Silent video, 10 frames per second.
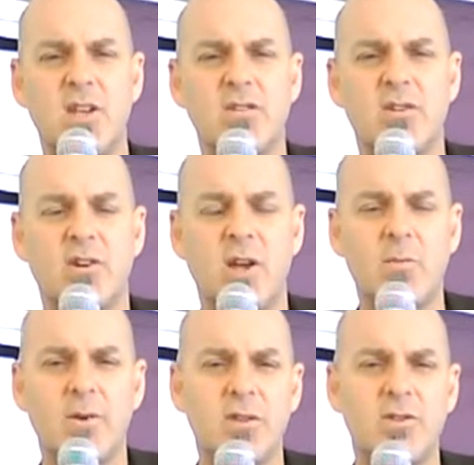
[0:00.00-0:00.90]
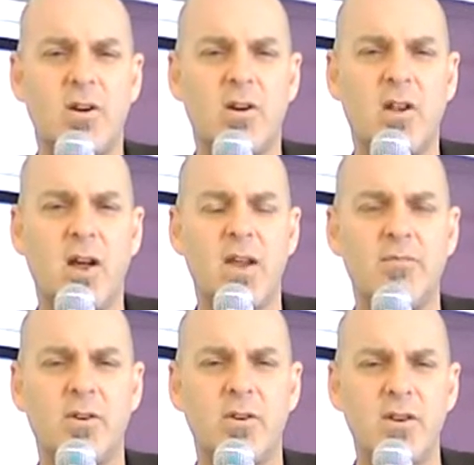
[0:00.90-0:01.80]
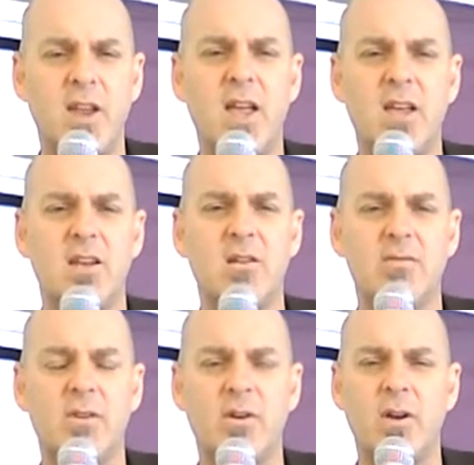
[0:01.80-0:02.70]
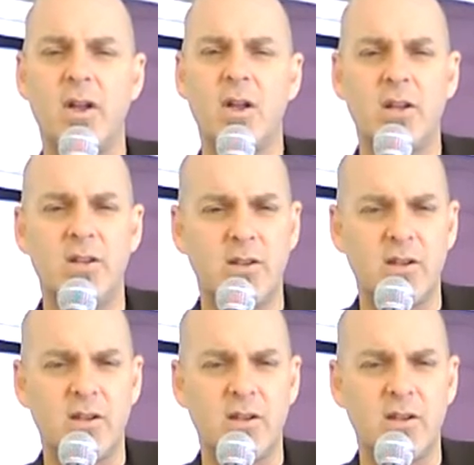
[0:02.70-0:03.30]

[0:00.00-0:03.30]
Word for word: those things that are coming into our life that are negative, that are